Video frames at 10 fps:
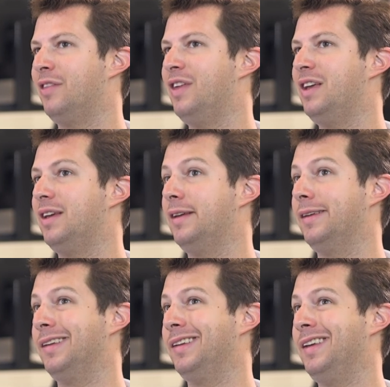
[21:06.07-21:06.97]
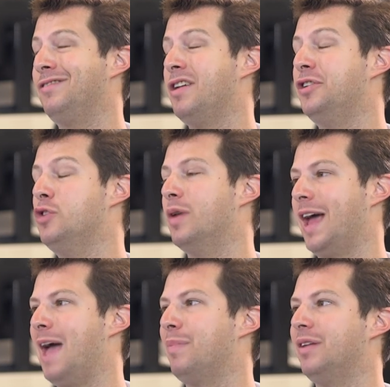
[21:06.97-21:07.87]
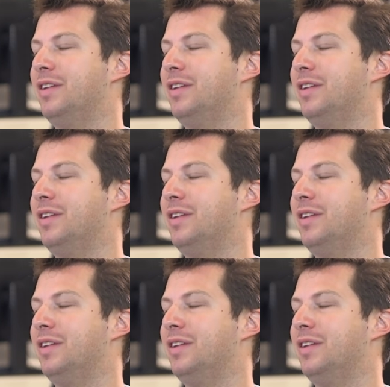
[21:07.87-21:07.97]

I think he's trying to do what happened.